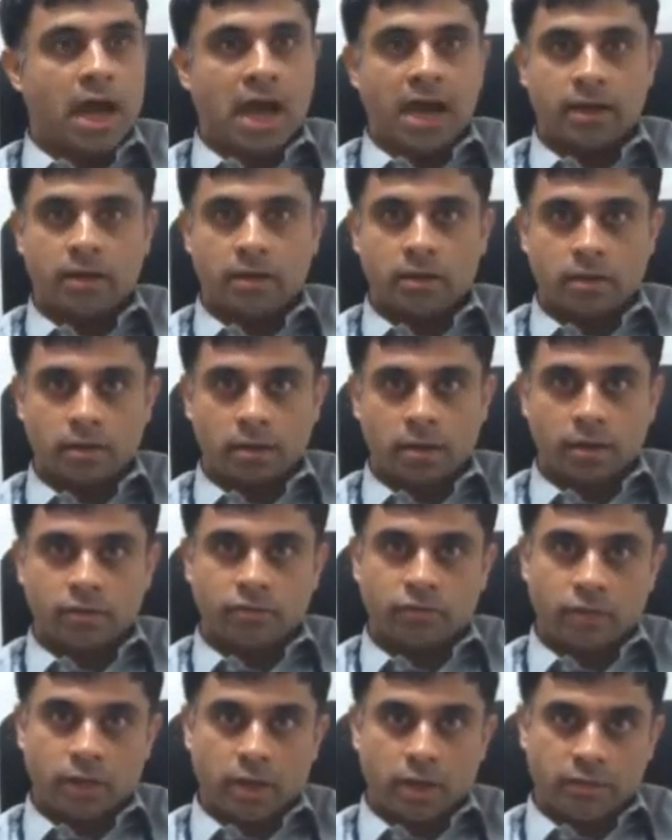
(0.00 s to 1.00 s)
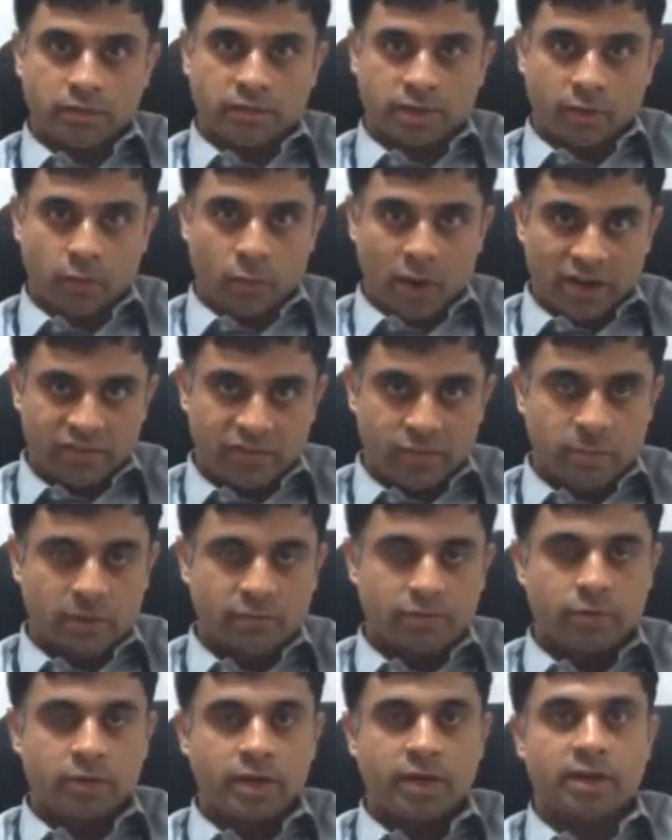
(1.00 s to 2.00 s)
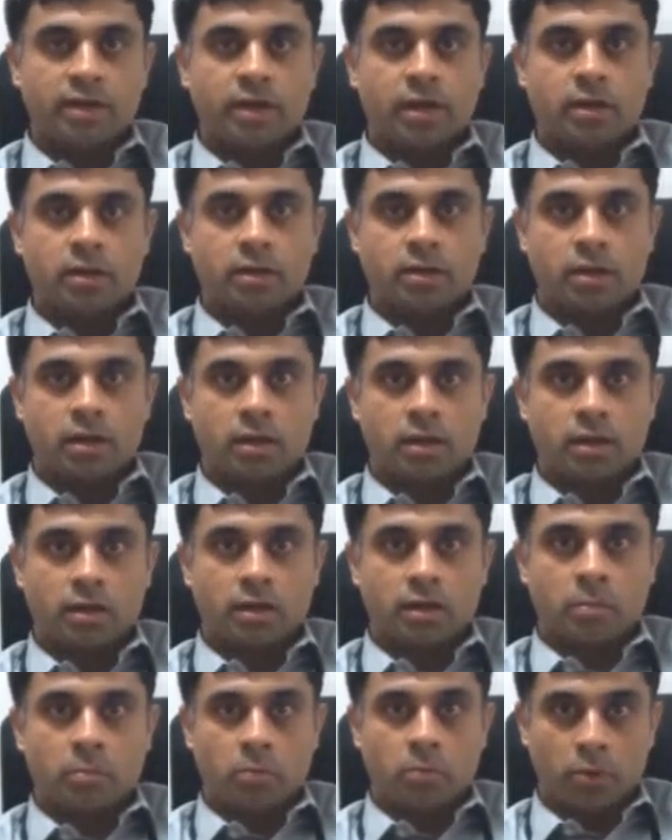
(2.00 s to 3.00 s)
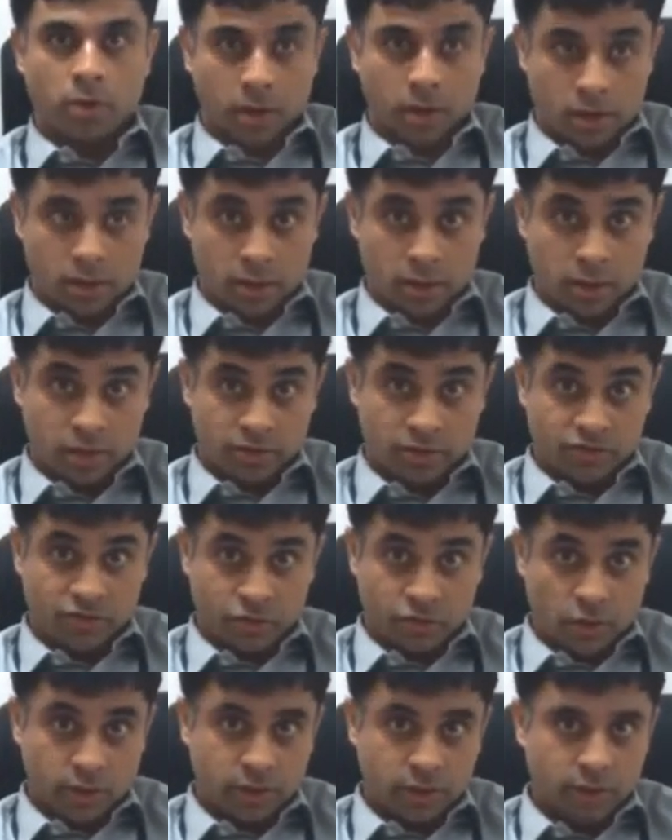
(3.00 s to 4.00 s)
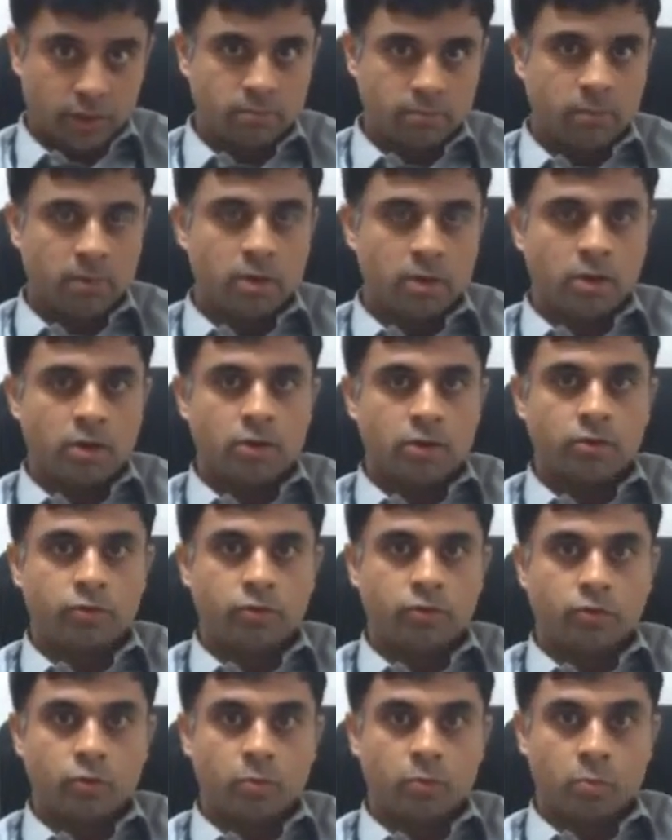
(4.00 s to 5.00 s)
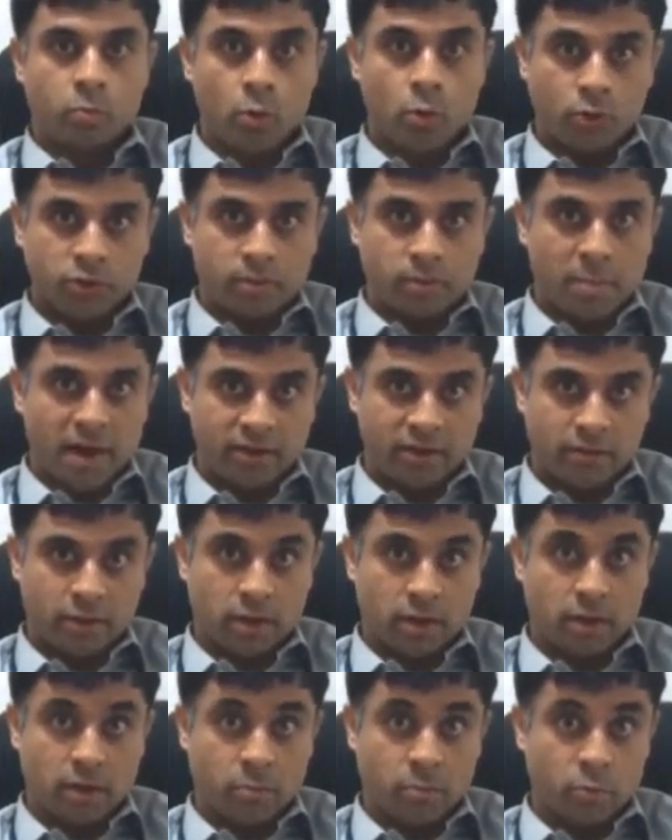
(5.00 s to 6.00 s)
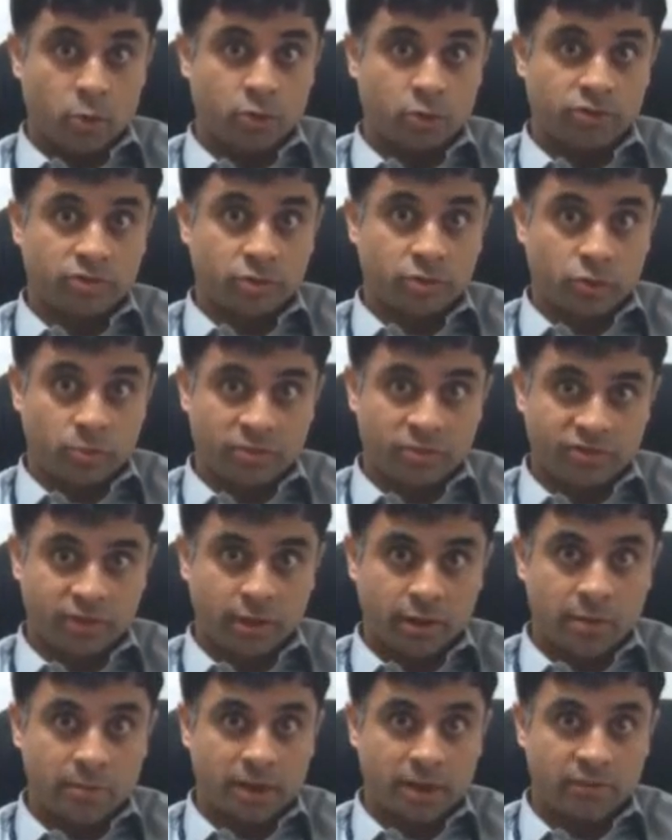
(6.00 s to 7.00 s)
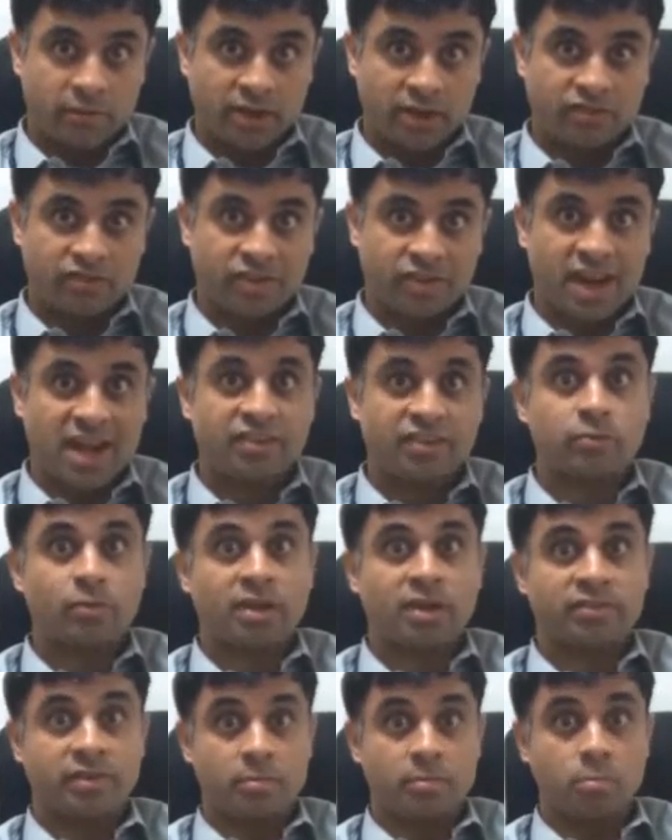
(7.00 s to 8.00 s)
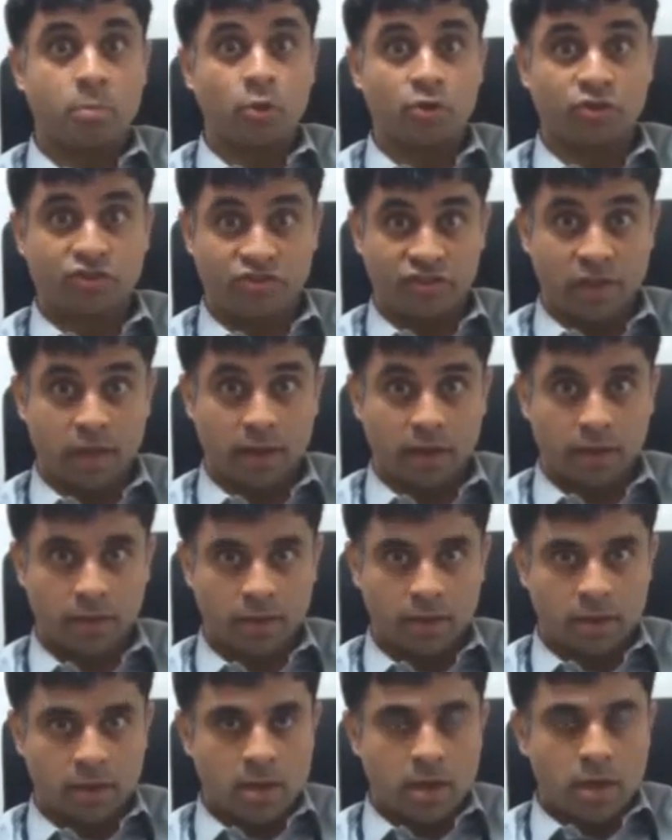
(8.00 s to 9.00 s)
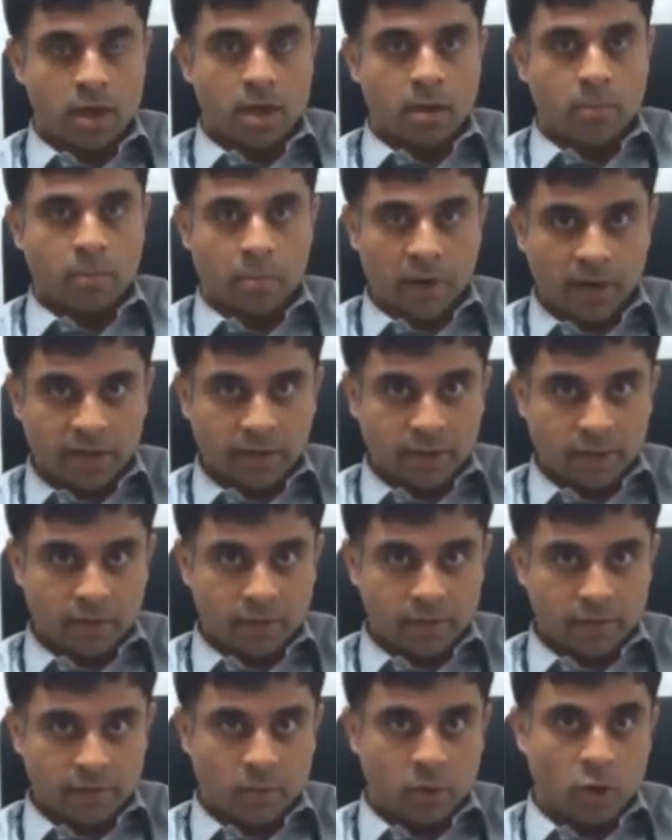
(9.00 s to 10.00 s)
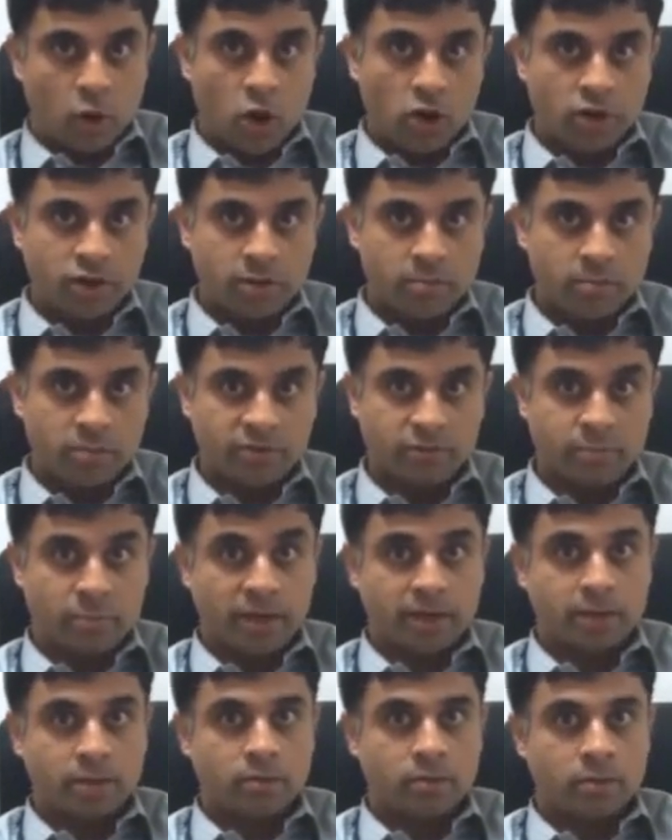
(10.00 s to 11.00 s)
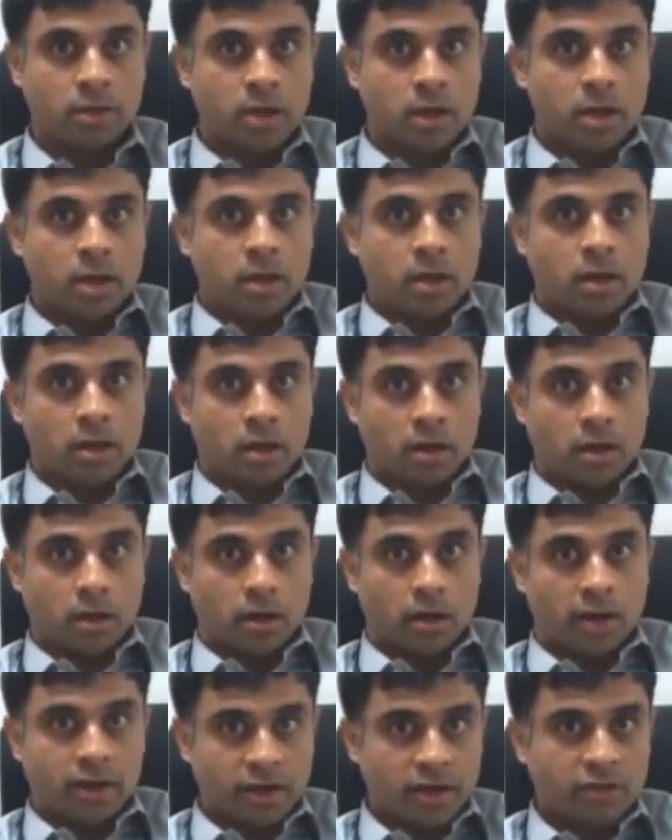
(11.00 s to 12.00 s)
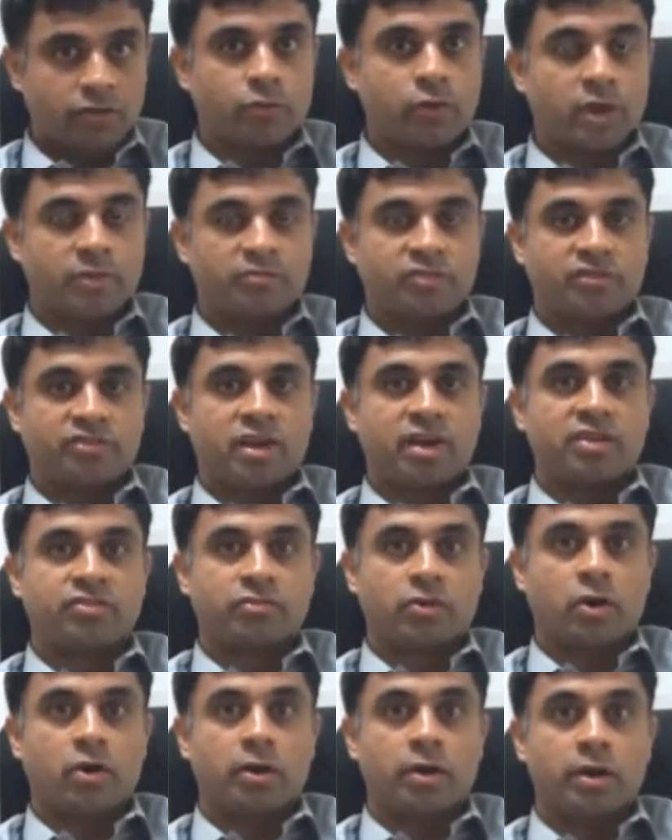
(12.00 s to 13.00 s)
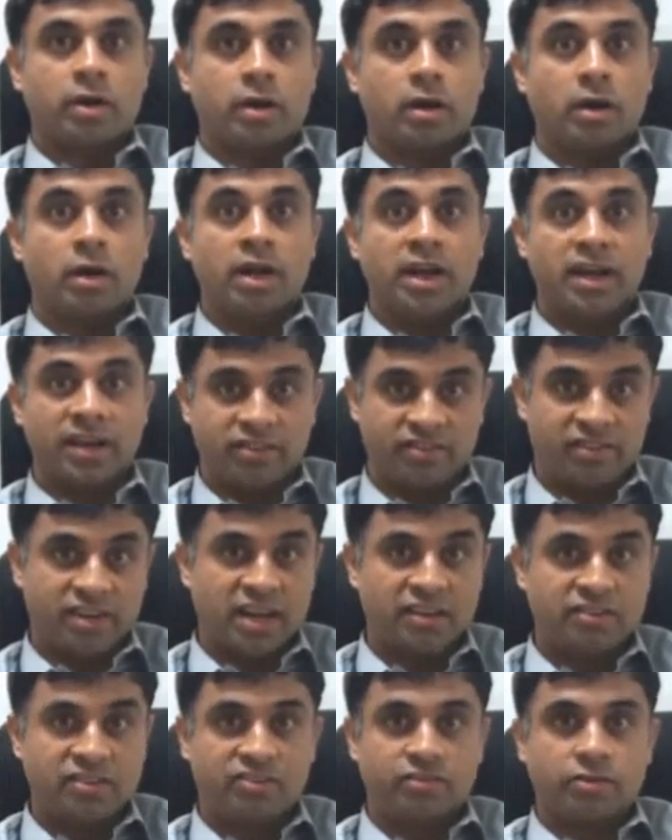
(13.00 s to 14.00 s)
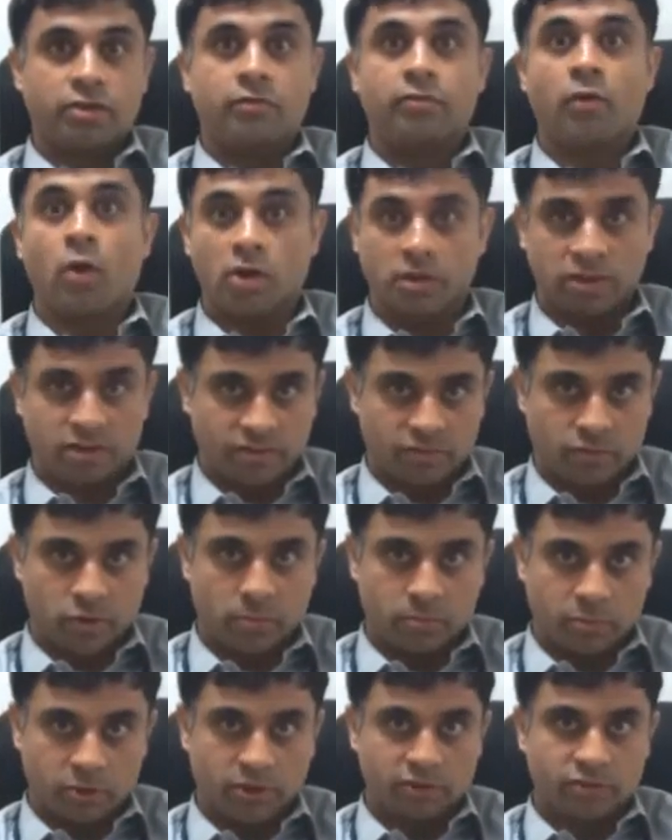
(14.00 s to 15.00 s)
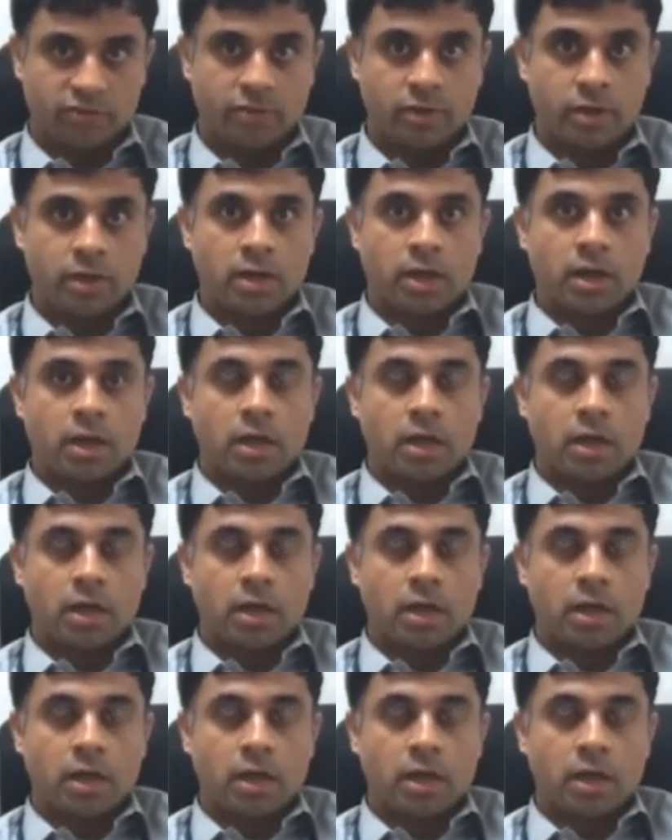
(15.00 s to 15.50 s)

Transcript: and it's it's advisable for India uh, in the short term to both uh, both domestically manufacture as well as import cell. But from a long term perspective, uh, India should emphasize on uh, indigenization of all these components.